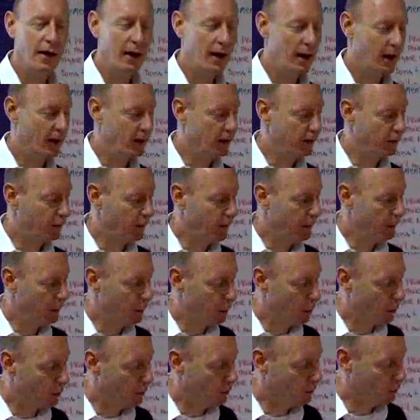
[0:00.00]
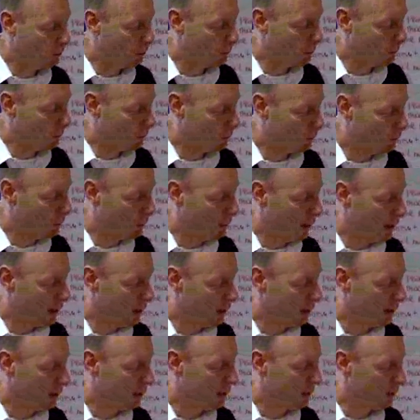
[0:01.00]
And it's very important
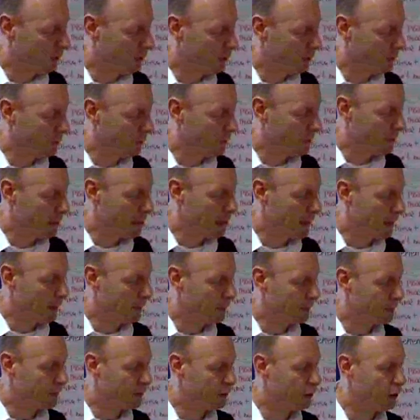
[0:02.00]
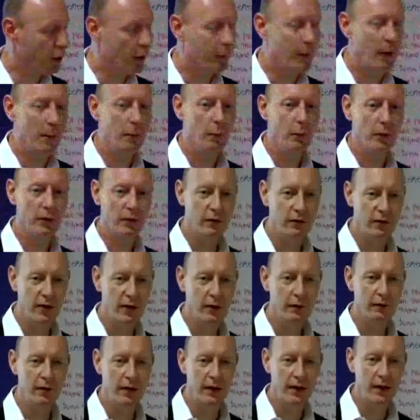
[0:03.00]
to come up with a
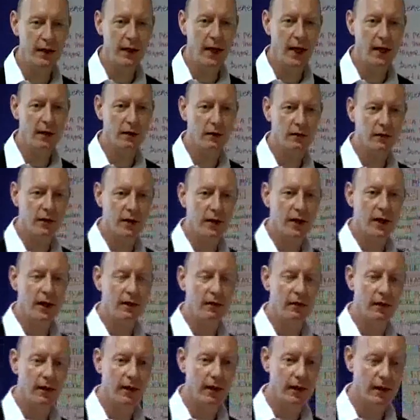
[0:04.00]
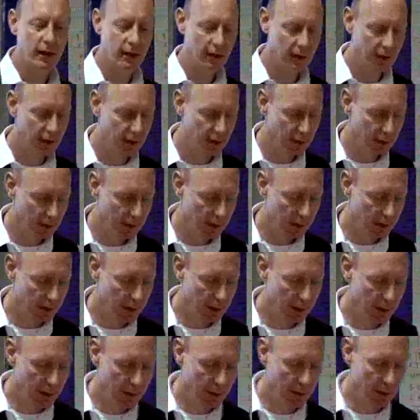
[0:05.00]
set of indicators that actually
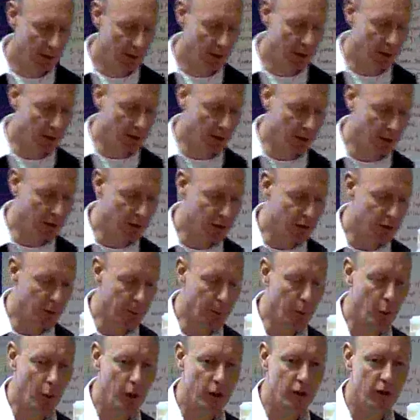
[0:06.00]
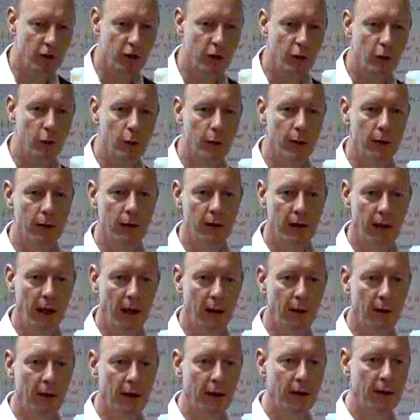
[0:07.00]
support you in
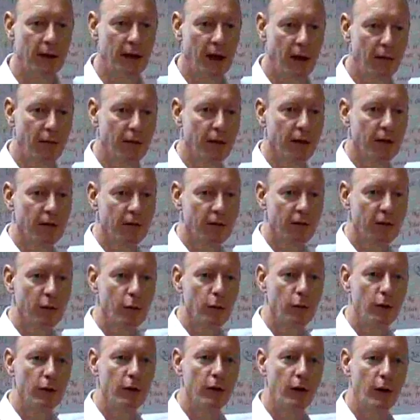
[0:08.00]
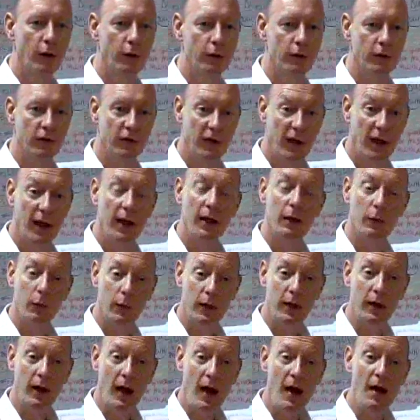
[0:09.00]
carrying the evidence to the donor saying
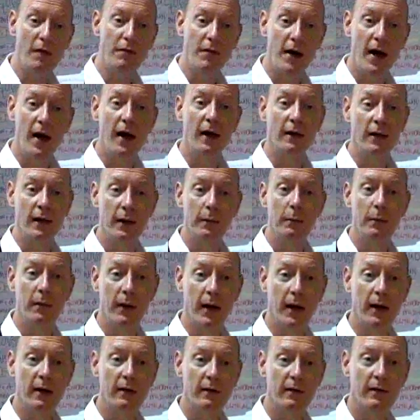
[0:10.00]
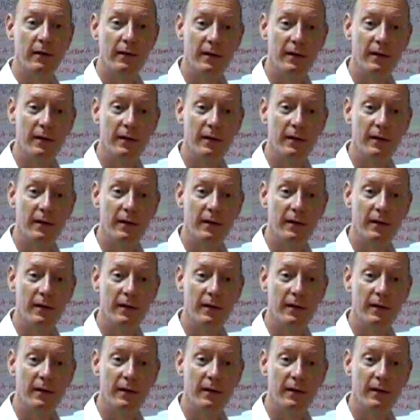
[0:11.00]
we have had impact.